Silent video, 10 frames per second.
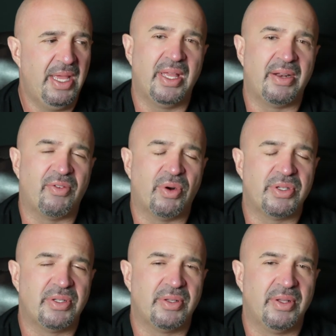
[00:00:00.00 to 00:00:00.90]
And of
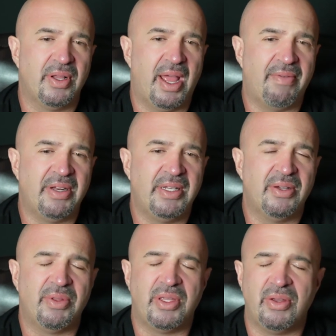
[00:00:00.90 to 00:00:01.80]
course, having to
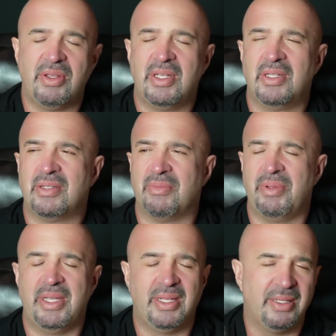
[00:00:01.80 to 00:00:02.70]
deal with unions and
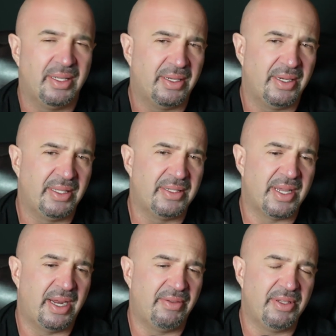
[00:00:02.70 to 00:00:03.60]
being in,
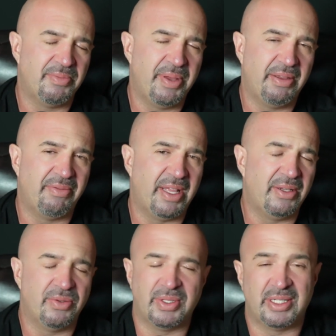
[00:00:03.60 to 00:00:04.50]
inside of these big venues was